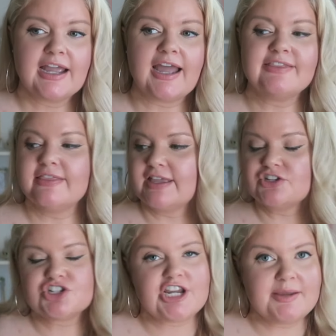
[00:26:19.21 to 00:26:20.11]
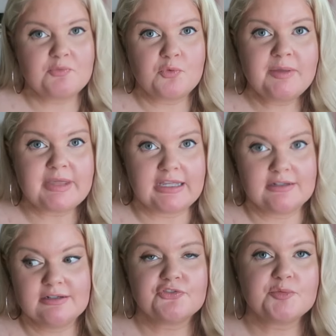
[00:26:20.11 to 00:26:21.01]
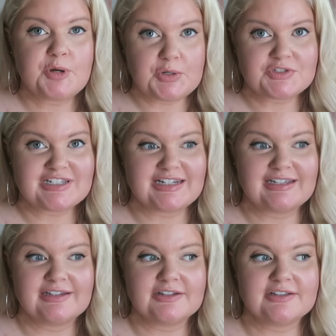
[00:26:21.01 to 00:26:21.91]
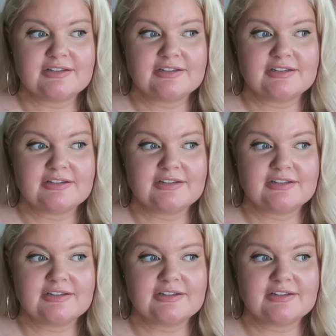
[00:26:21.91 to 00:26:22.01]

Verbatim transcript: and then they shame women for posting